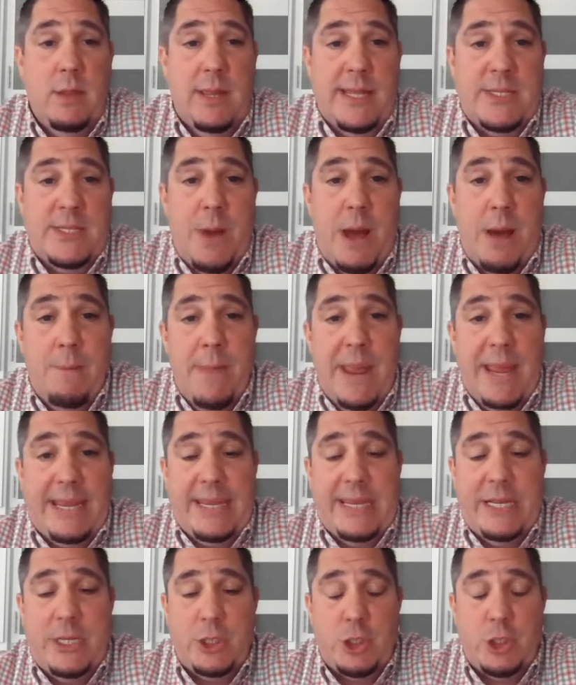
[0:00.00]
It's about
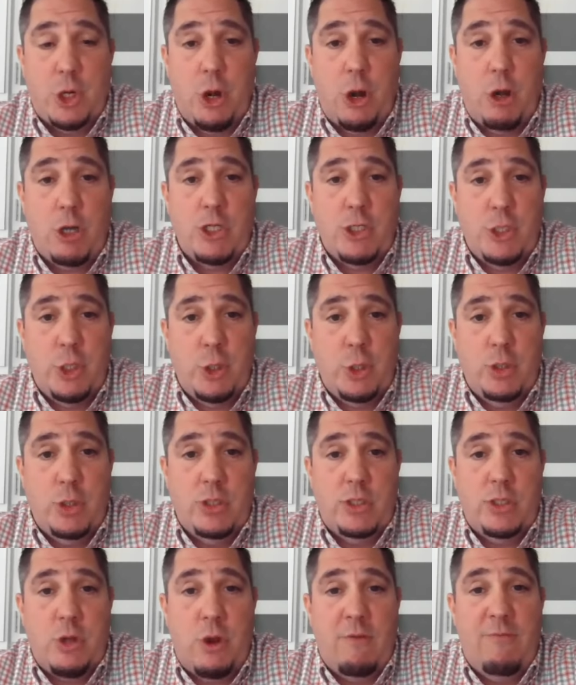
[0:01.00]
making sure our
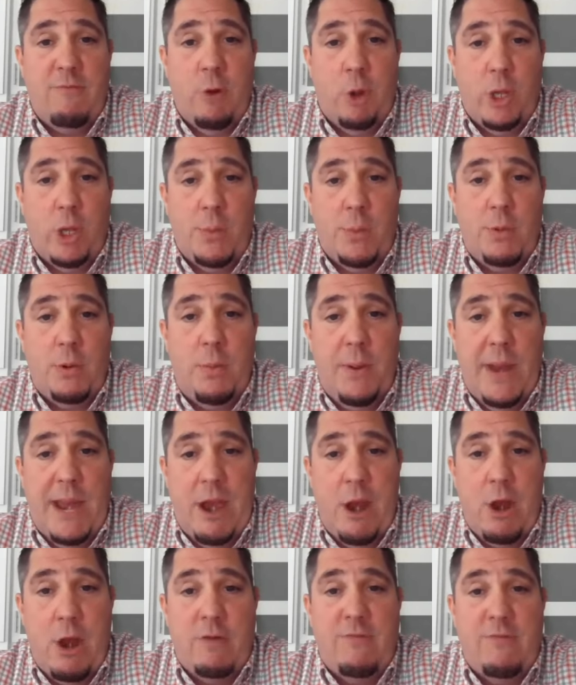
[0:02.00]
students are fully
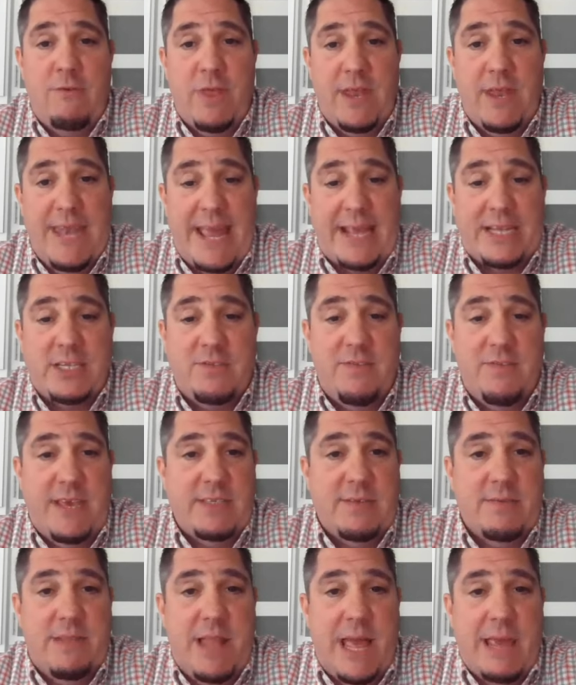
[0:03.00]
prepared for the next
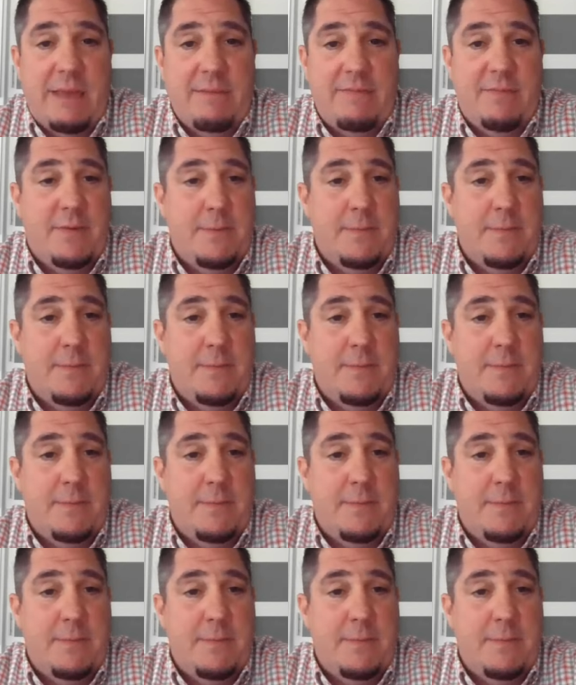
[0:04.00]
phase of life.